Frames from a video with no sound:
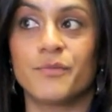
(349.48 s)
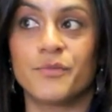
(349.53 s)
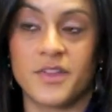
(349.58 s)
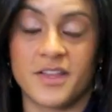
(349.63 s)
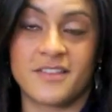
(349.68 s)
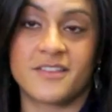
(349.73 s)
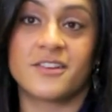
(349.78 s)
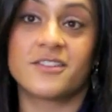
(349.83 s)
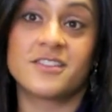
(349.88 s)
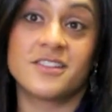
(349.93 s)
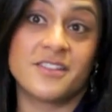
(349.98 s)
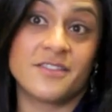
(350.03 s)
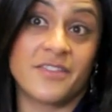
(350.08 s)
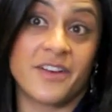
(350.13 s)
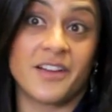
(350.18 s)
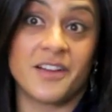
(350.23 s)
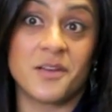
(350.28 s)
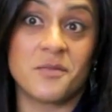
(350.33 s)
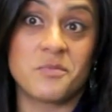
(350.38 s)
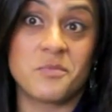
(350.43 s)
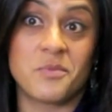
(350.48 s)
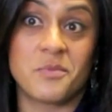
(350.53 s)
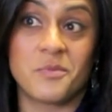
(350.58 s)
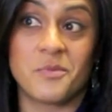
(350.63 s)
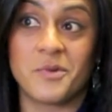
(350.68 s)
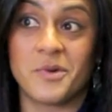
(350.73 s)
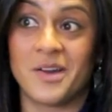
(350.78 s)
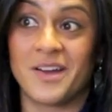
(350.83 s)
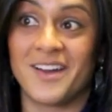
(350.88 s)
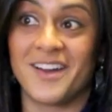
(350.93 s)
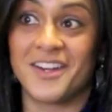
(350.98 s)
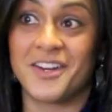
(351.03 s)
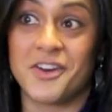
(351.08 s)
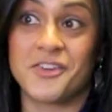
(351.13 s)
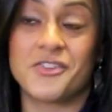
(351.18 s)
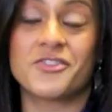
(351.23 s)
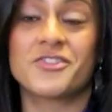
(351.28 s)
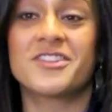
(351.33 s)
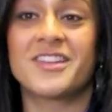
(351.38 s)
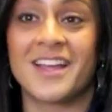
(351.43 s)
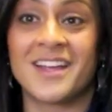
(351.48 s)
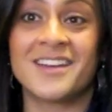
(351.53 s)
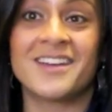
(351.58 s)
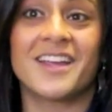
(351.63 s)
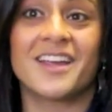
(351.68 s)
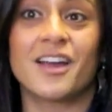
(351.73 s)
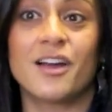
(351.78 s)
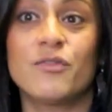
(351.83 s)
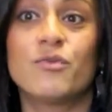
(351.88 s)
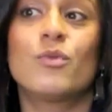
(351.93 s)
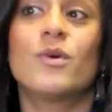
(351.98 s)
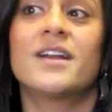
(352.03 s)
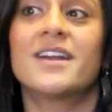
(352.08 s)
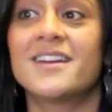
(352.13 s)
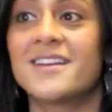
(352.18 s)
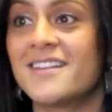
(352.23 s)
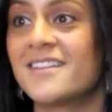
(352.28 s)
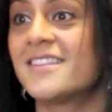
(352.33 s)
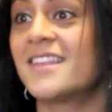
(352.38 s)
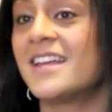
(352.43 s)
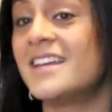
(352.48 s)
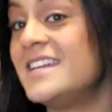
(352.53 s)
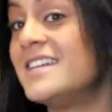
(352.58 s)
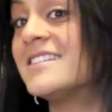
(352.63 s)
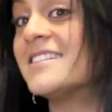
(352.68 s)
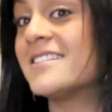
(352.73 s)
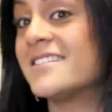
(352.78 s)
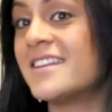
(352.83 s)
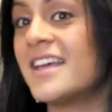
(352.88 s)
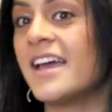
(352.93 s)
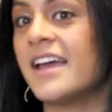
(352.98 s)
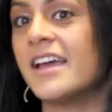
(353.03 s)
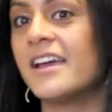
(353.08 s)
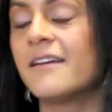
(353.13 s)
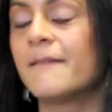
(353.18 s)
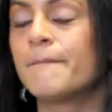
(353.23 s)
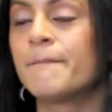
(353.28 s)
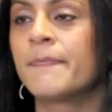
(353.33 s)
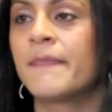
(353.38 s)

they start to develop an understanding of what it is they need to say.